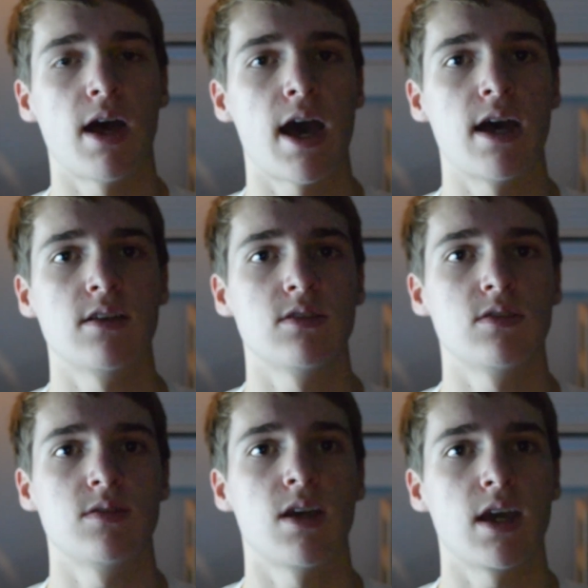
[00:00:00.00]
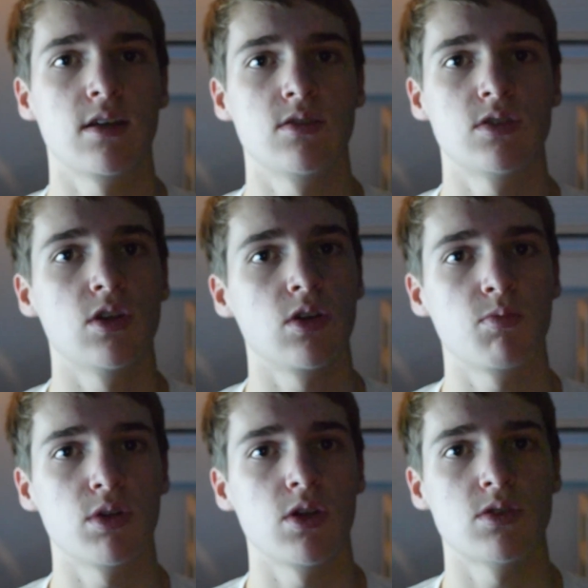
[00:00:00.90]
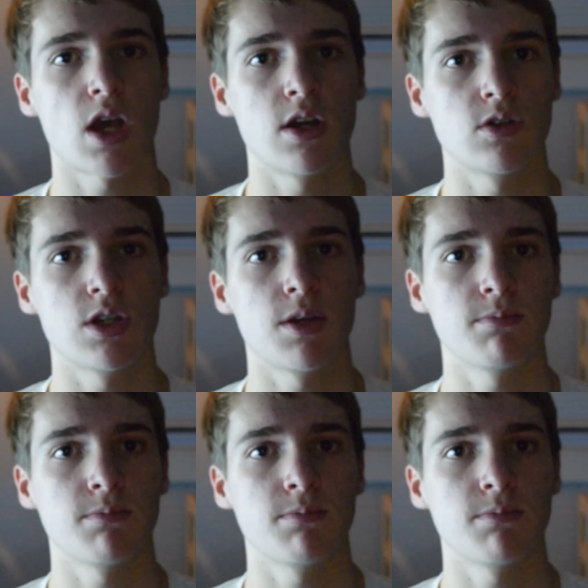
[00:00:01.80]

as they could still produce energy.